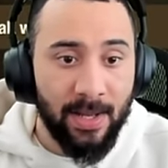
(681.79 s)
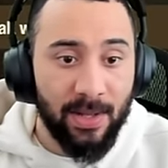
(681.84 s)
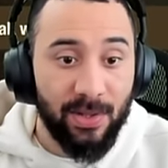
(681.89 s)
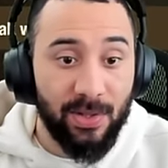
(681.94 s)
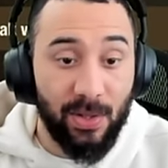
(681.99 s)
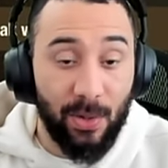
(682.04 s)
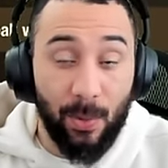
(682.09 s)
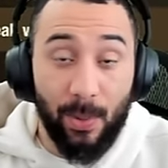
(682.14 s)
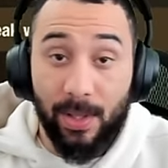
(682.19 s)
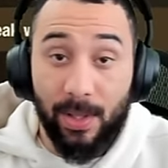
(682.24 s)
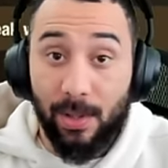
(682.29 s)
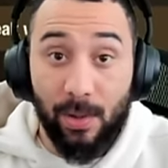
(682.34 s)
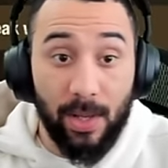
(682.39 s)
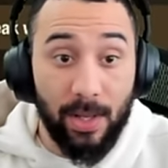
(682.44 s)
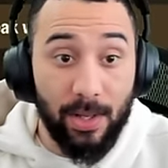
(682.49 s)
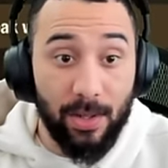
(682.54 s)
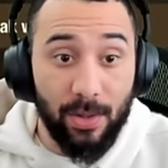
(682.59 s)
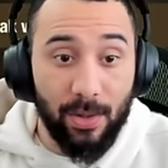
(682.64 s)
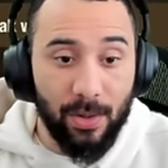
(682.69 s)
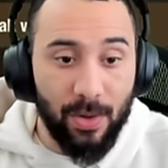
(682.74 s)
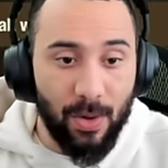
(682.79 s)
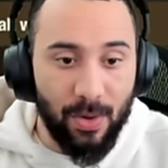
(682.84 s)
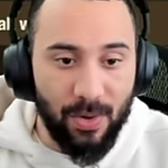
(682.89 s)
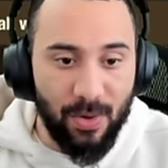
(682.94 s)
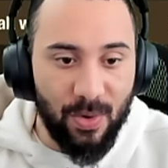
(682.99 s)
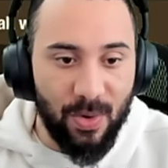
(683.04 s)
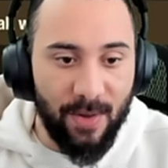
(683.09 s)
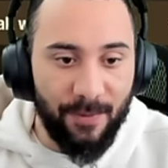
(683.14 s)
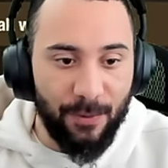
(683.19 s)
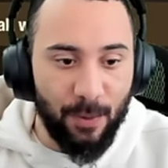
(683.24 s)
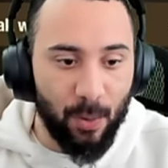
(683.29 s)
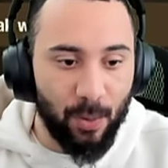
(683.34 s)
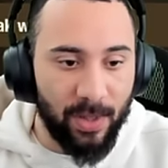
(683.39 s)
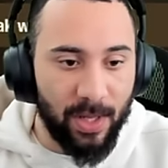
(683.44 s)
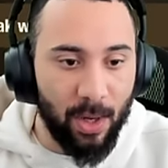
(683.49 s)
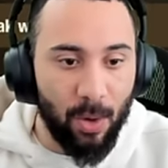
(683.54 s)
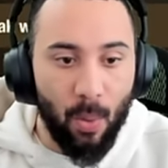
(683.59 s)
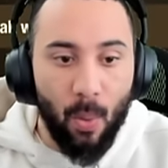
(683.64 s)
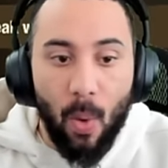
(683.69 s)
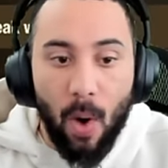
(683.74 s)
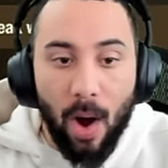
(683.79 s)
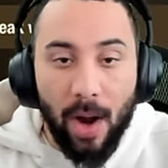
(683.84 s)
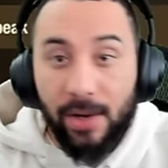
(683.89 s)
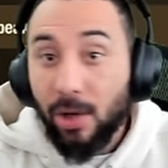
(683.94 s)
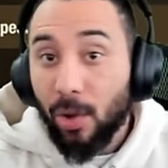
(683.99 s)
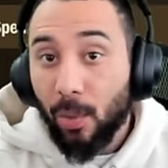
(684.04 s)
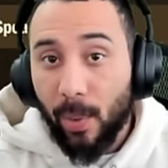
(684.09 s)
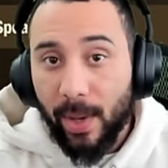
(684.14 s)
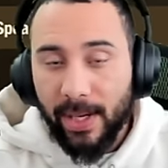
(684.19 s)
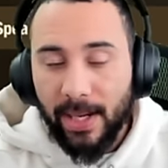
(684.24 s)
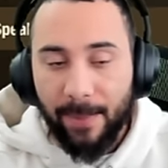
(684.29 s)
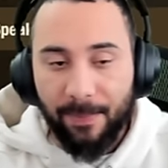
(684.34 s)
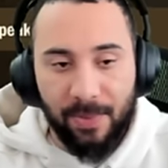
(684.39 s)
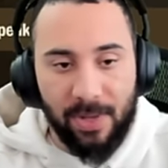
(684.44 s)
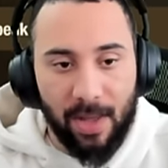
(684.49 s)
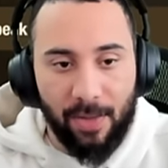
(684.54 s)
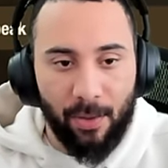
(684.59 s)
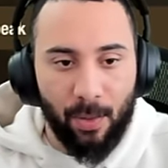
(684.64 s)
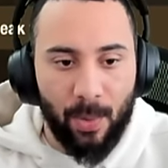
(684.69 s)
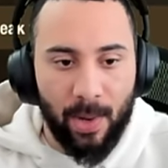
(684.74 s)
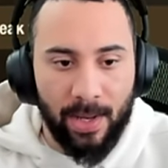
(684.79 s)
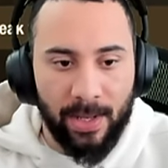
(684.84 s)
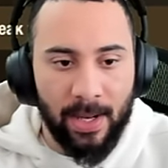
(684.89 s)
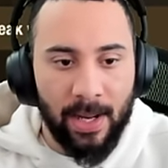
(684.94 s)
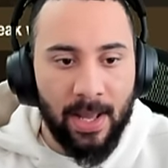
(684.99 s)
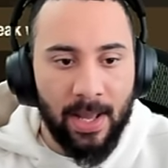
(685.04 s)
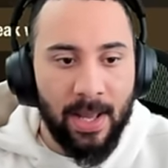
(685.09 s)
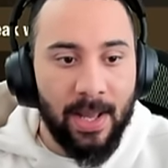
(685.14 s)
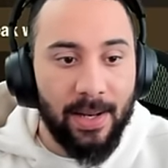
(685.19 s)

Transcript: too, and you, and you know you, if you kill one, you'll wake up the other one.